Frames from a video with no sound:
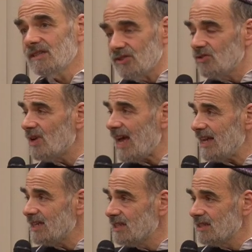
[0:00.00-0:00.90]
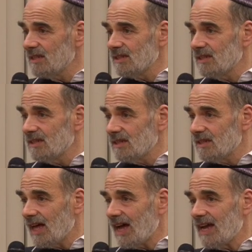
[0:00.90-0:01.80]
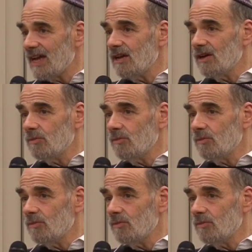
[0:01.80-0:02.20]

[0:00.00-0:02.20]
too late, that I